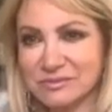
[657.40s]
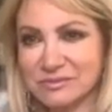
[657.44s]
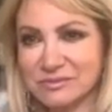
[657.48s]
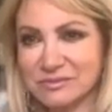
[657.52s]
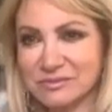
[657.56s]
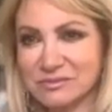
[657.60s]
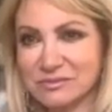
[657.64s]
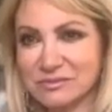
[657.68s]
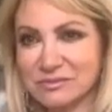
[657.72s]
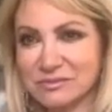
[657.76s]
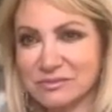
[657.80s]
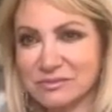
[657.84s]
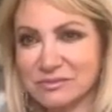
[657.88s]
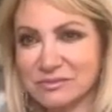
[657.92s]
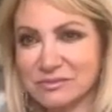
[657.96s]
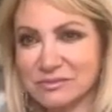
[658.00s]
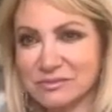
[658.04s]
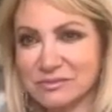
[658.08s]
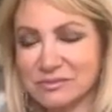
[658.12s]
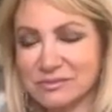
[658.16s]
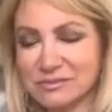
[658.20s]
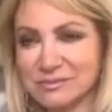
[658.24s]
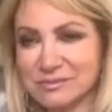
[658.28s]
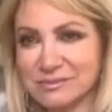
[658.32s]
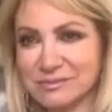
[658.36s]

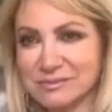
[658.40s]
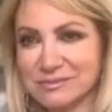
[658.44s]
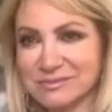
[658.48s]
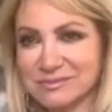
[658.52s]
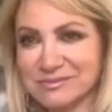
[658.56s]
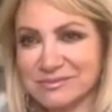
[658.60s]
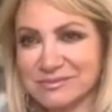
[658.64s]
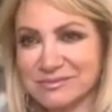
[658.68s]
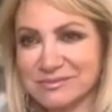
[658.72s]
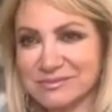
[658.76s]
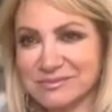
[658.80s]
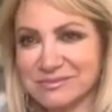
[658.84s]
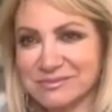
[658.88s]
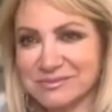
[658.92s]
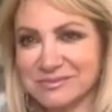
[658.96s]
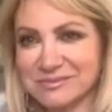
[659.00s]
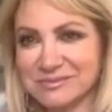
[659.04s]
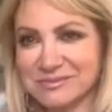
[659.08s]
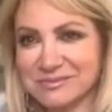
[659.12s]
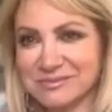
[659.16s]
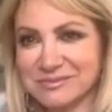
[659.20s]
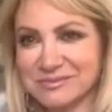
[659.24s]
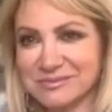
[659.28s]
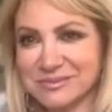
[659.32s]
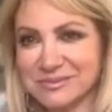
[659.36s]

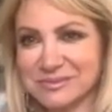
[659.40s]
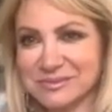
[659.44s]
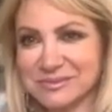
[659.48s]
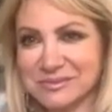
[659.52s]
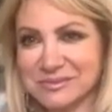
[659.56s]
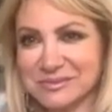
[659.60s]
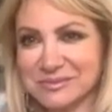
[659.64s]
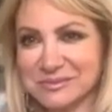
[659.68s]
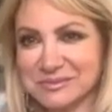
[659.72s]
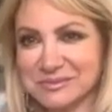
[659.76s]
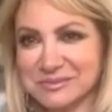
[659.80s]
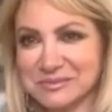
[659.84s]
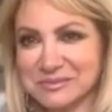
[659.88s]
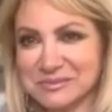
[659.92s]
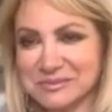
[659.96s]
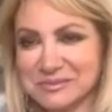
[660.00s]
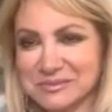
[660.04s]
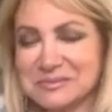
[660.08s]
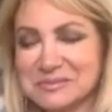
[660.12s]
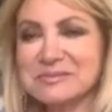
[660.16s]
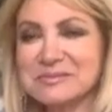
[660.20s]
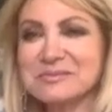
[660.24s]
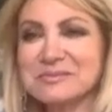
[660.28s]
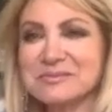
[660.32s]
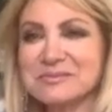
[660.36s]

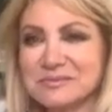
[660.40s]
No words are spoken by the person on screen.